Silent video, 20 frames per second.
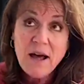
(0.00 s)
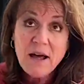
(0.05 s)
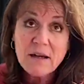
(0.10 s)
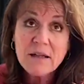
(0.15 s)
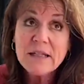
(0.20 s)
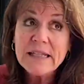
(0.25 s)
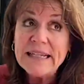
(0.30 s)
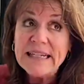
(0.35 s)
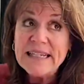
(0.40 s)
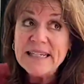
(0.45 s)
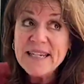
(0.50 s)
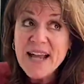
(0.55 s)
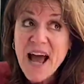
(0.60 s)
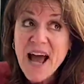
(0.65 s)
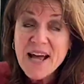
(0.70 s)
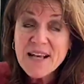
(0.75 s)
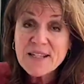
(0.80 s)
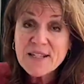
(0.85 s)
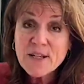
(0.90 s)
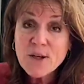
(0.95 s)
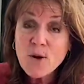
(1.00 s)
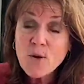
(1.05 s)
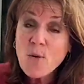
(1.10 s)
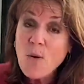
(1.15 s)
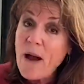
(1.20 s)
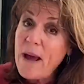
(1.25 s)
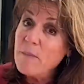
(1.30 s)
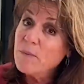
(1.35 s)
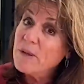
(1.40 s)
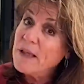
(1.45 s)
Clean desk,
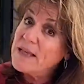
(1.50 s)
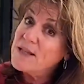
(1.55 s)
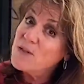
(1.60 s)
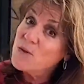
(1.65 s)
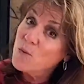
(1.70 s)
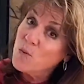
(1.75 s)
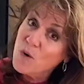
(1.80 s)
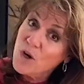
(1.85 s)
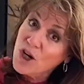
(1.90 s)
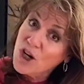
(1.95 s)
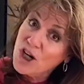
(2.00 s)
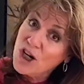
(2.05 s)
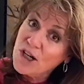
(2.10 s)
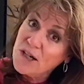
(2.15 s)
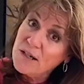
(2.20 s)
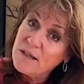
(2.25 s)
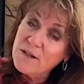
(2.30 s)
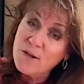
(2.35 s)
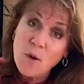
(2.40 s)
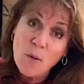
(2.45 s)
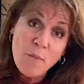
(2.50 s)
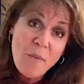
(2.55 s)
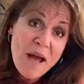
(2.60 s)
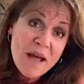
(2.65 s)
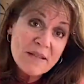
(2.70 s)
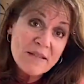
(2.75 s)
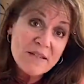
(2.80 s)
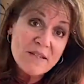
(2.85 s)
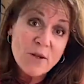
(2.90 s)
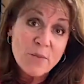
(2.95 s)
quiet place to work, no
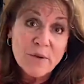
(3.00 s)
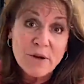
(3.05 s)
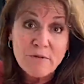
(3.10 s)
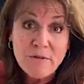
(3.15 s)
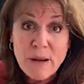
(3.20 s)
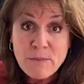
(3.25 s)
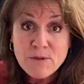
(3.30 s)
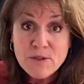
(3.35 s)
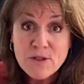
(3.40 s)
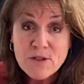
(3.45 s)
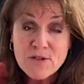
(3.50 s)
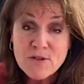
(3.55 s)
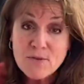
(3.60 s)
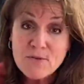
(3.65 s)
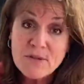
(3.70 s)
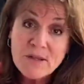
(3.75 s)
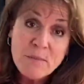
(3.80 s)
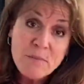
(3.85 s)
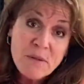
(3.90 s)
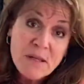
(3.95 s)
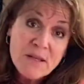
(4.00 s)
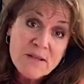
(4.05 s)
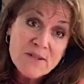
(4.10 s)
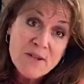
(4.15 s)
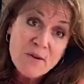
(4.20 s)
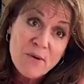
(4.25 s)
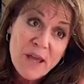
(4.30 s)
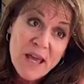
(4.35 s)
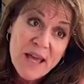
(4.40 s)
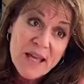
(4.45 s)
pets, no interruptions, no siblings,
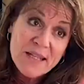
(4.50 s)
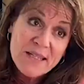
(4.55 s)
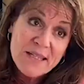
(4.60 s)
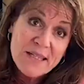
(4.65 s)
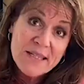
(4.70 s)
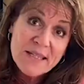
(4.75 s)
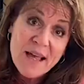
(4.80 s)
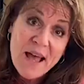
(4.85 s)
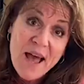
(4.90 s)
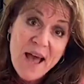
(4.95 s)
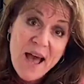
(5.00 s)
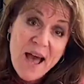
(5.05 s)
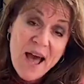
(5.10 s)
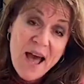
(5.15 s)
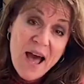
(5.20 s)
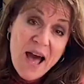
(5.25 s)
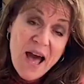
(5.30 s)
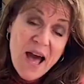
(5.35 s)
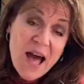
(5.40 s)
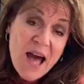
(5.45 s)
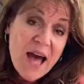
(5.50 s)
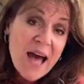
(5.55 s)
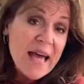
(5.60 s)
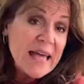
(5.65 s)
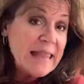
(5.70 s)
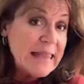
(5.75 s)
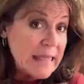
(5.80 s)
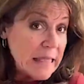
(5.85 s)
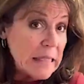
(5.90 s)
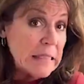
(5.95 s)
no kids. I
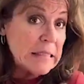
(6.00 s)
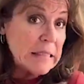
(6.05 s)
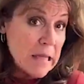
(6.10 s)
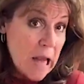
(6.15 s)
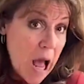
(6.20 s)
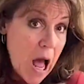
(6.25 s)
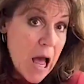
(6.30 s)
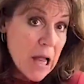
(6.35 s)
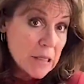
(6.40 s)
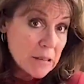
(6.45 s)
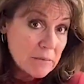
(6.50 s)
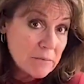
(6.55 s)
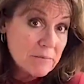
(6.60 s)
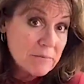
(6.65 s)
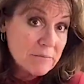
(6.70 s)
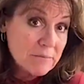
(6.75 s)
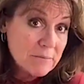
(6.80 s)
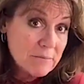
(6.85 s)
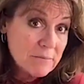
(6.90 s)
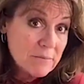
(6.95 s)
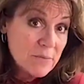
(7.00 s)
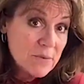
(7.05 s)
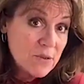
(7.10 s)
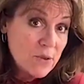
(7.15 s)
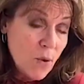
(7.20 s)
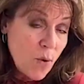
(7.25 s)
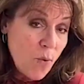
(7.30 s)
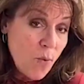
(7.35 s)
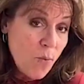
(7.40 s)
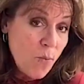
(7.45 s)
think not.
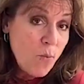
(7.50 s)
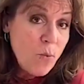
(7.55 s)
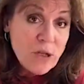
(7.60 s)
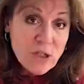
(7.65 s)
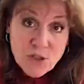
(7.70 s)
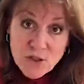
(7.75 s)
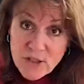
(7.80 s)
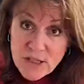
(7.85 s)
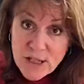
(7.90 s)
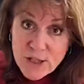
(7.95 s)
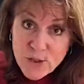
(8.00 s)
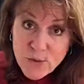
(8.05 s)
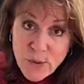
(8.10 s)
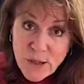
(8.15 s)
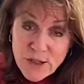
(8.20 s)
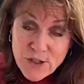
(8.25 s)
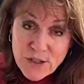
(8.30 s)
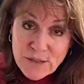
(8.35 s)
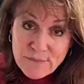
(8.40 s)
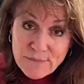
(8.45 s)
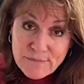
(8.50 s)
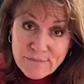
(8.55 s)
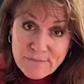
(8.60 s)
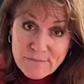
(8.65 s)
So what's your situation?